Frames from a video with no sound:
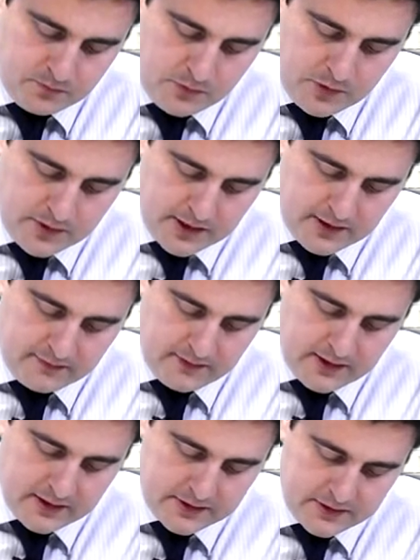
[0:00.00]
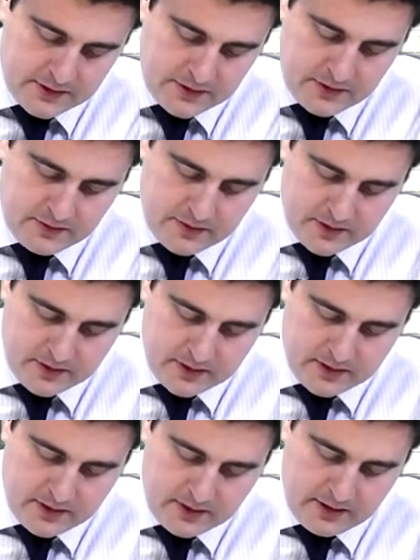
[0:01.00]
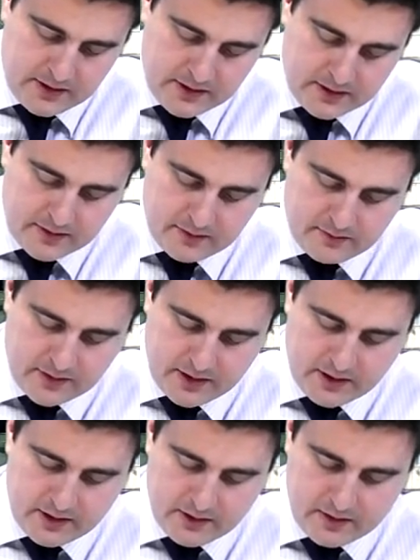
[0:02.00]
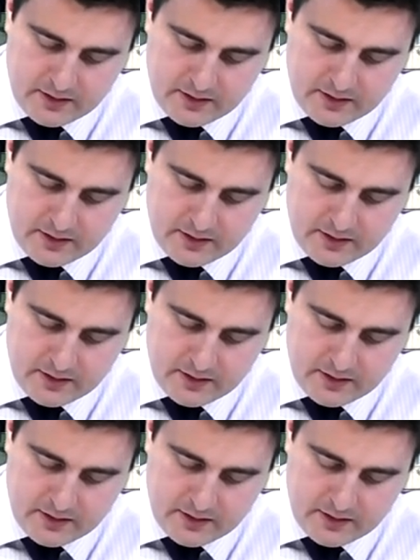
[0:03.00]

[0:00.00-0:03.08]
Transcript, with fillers: We would have year two, year three,